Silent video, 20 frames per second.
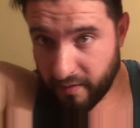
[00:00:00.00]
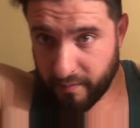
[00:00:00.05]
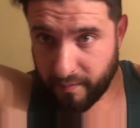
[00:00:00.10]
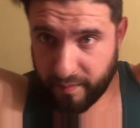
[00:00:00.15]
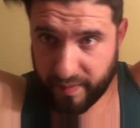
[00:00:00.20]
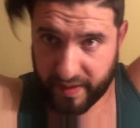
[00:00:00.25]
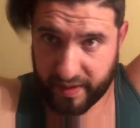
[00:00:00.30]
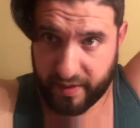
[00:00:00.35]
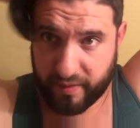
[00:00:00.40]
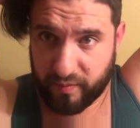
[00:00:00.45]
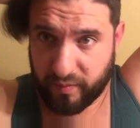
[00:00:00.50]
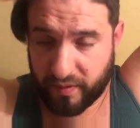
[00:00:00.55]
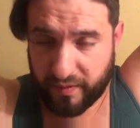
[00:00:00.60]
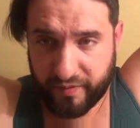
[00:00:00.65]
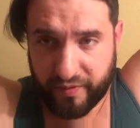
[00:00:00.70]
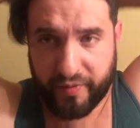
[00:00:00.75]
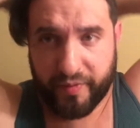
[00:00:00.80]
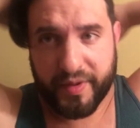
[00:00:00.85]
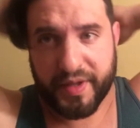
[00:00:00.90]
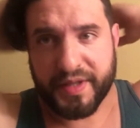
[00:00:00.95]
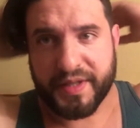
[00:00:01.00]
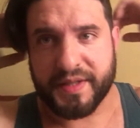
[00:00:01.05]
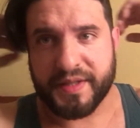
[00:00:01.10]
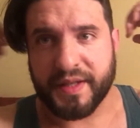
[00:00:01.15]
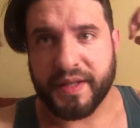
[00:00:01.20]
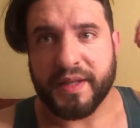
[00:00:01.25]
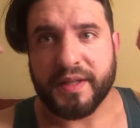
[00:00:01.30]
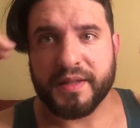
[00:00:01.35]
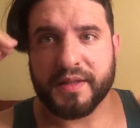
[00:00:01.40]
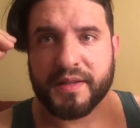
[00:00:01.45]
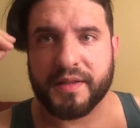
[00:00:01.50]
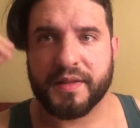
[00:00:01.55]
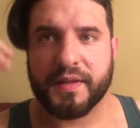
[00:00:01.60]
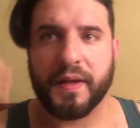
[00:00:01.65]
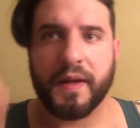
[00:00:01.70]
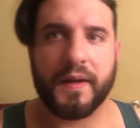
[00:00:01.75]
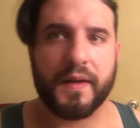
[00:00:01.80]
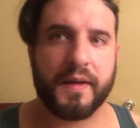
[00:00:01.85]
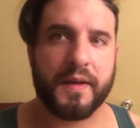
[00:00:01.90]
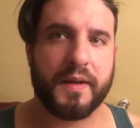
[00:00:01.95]
B136,
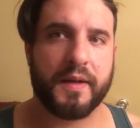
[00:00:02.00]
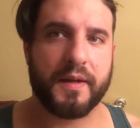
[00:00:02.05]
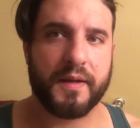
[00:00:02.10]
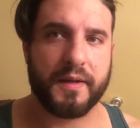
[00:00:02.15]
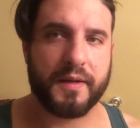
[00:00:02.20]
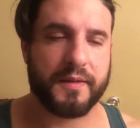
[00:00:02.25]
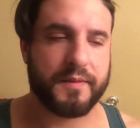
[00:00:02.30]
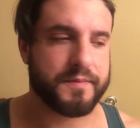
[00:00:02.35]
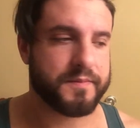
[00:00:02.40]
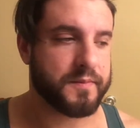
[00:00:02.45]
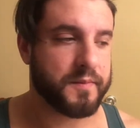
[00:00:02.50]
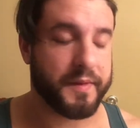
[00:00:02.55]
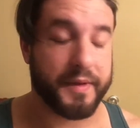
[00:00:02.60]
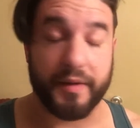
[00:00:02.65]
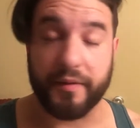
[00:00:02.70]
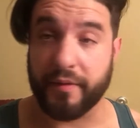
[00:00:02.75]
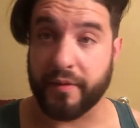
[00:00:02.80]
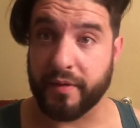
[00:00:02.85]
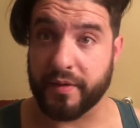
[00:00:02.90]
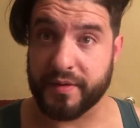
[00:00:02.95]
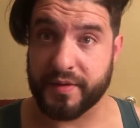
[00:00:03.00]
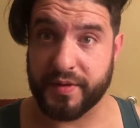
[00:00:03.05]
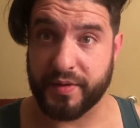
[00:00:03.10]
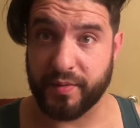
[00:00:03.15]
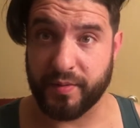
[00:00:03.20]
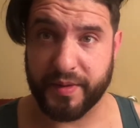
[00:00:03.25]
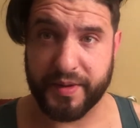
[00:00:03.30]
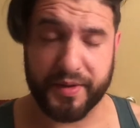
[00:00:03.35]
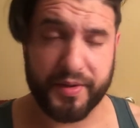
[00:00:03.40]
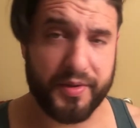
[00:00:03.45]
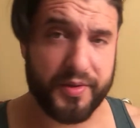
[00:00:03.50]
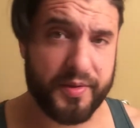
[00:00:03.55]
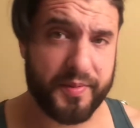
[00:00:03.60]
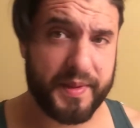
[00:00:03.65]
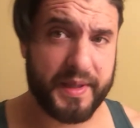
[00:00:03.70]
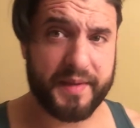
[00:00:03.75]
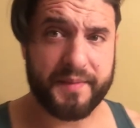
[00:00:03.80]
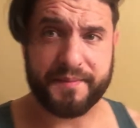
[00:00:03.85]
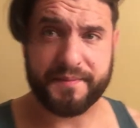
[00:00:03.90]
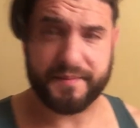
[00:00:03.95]
whatever else you want to call
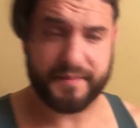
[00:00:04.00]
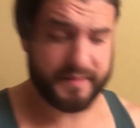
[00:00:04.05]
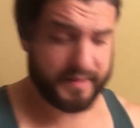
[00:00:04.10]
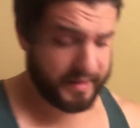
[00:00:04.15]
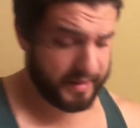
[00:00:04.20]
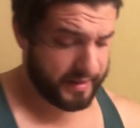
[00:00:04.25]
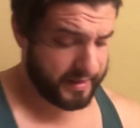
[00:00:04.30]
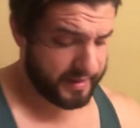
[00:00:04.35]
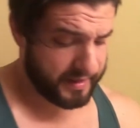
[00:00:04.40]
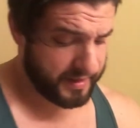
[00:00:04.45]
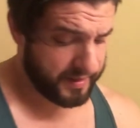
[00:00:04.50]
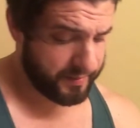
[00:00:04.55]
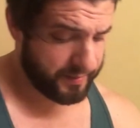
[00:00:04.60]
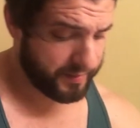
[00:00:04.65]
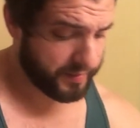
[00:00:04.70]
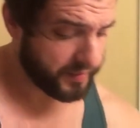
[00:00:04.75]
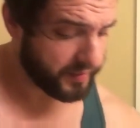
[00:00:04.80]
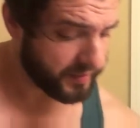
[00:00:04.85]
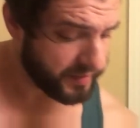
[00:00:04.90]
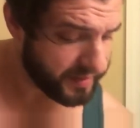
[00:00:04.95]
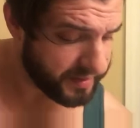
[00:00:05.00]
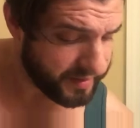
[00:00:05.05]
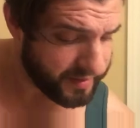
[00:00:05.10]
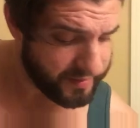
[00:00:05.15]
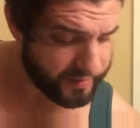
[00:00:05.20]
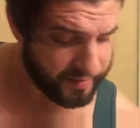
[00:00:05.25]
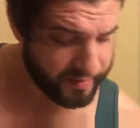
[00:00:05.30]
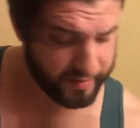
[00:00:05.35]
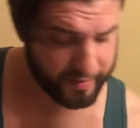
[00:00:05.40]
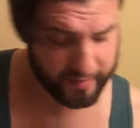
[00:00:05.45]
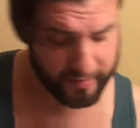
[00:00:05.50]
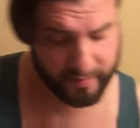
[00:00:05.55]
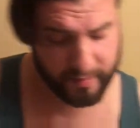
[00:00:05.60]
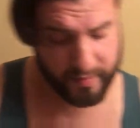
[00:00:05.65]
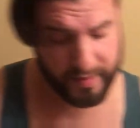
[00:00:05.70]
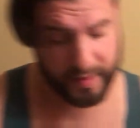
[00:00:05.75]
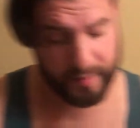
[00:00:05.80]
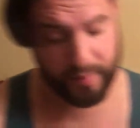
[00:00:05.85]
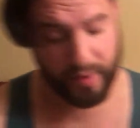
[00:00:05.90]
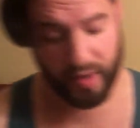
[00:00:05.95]
me. I'm doing another
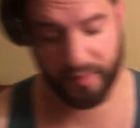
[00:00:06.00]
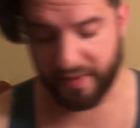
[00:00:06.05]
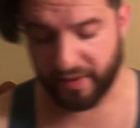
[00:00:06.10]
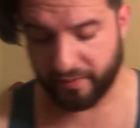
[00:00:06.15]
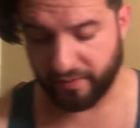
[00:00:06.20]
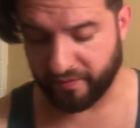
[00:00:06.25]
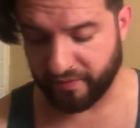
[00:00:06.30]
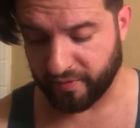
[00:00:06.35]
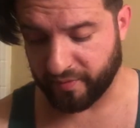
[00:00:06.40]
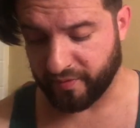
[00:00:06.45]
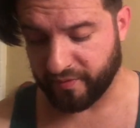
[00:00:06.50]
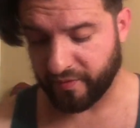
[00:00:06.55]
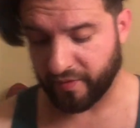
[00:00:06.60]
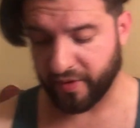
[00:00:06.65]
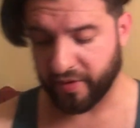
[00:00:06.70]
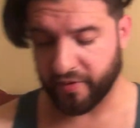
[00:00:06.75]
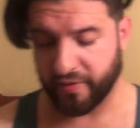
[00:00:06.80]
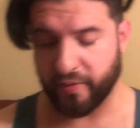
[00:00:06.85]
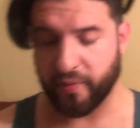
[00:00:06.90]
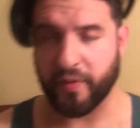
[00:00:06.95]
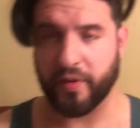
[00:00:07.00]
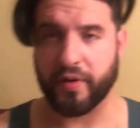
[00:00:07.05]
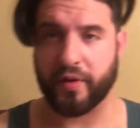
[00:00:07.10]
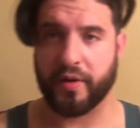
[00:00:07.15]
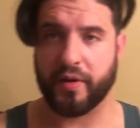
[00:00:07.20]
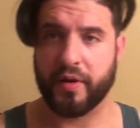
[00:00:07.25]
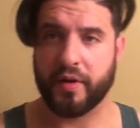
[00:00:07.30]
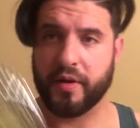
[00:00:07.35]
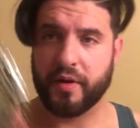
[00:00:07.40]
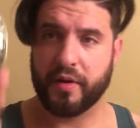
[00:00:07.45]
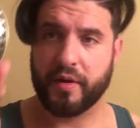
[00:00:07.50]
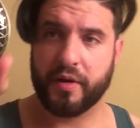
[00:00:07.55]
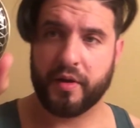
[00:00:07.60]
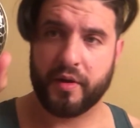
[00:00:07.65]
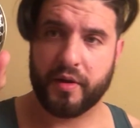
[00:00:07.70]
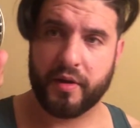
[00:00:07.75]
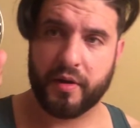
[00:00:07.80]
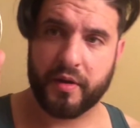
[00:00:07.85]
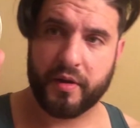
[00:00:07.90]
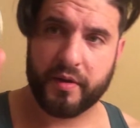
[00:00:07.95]
quick pomade review before I go to work.
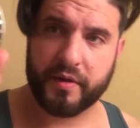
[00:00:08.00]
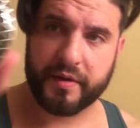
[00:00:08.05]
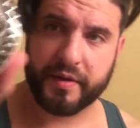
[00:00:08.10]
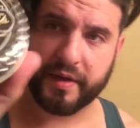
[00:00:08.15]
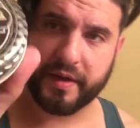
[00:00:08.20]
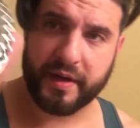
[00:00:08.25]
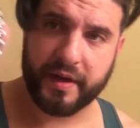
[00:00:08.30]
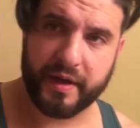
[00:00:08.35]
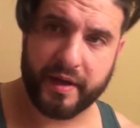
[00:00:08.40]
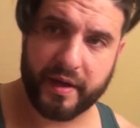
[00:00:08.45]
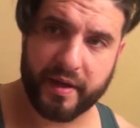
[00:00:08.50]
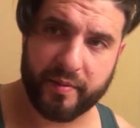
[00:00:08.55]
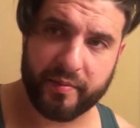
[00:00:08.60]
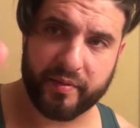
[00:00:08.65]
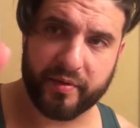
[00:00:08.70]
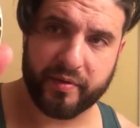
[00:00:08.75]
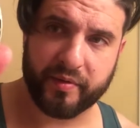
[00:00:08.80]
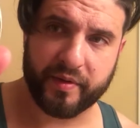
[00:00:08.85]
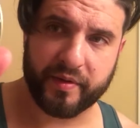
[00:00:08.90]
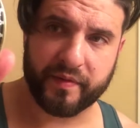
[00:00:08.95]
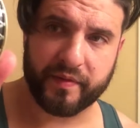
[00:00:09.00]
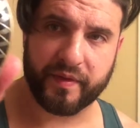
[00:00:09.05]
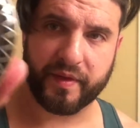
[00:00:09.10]
Today I'm doing